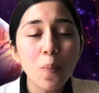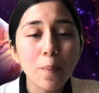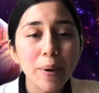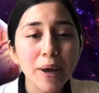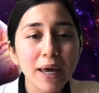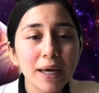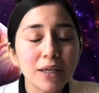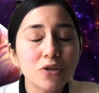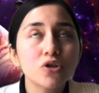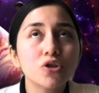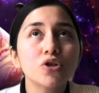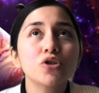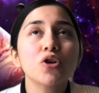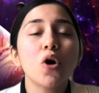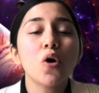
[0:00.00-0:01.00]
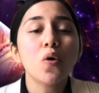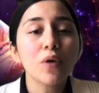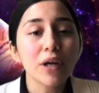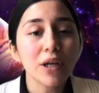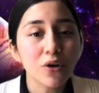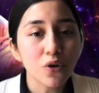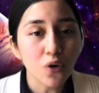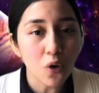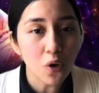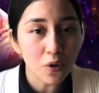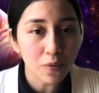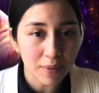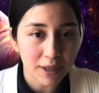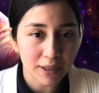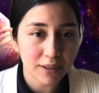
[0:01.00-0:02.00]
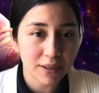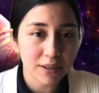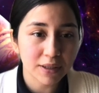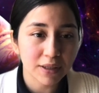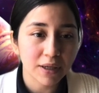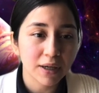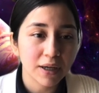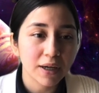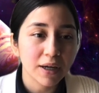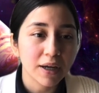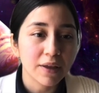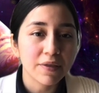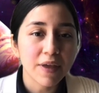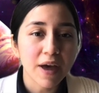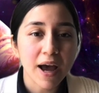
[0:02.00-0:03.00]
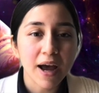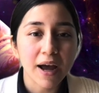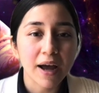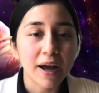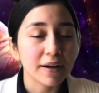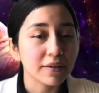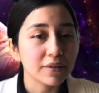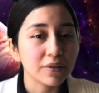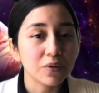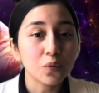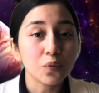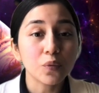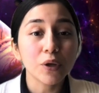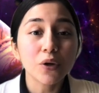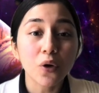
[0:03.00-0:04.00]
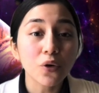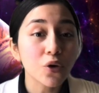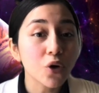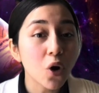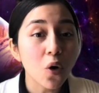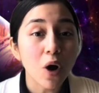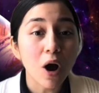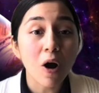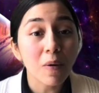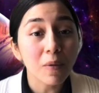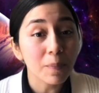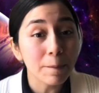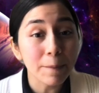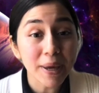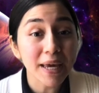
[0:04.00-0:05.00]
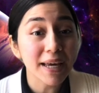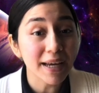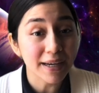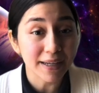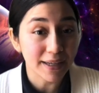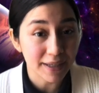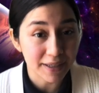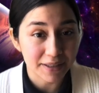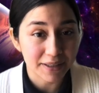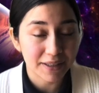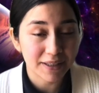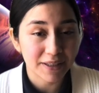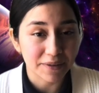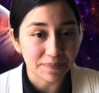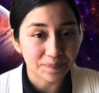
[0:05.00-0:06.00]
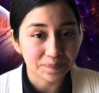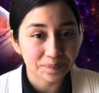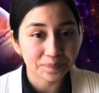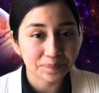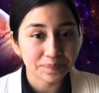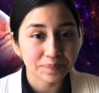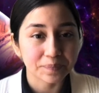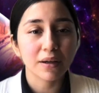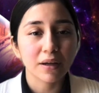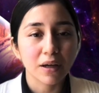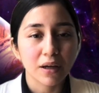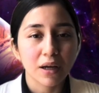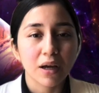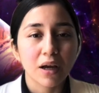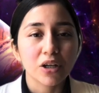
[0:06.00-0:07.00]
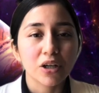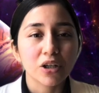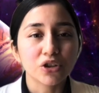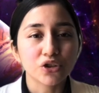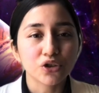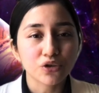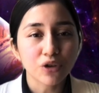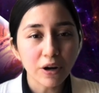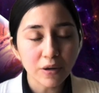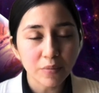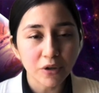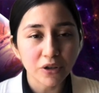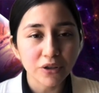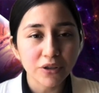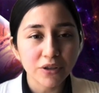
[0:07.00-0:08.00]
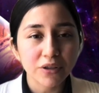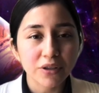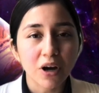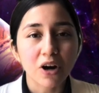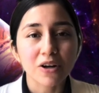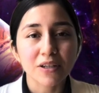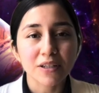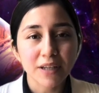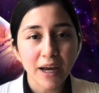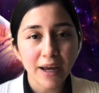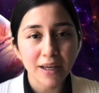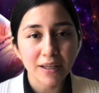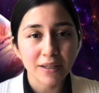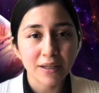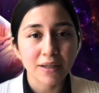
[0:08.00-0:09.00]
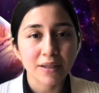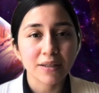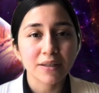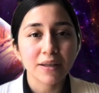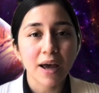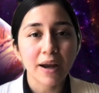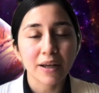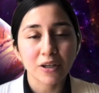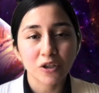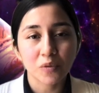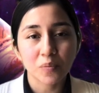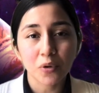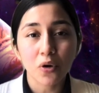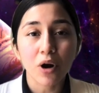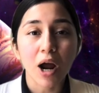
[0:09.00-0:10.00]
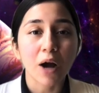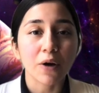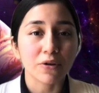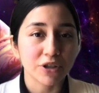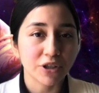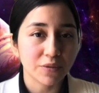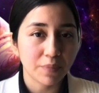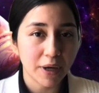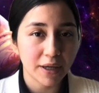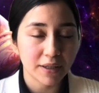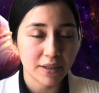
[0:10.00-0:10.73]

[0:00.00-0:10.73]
big, so enormous that we don't know how big it is. Astronomers are scientists that explore outer space.